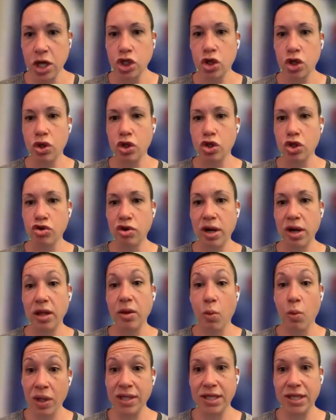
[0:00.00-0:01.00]
So they're
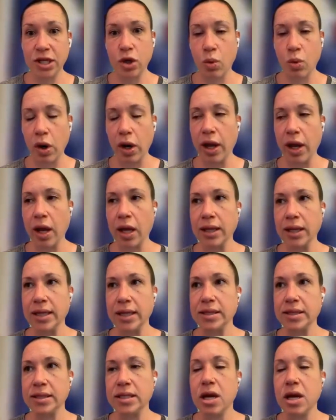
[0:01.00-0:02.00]
trying, the ones that are working at
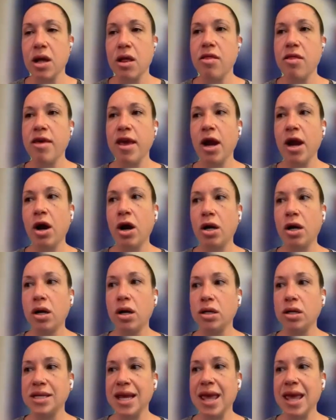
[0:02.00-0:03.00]
least, they
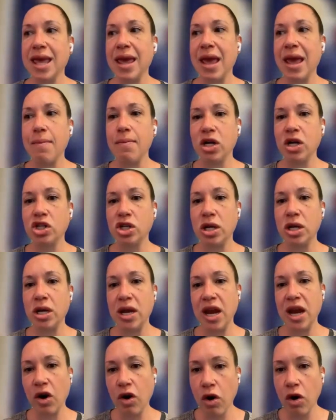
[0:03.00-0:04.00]
are taking a much
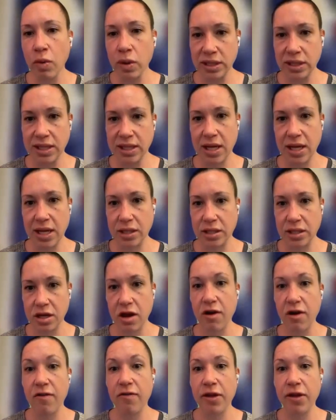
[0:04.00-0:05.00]
narrower
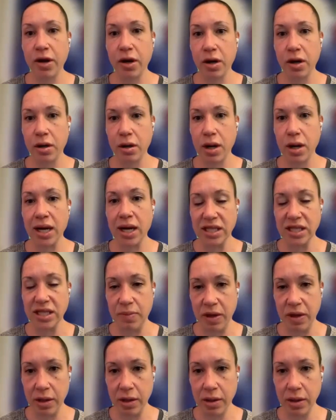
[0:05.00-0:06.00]
slice of their
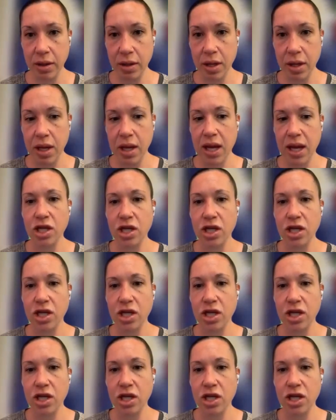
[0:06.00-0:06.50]
ICP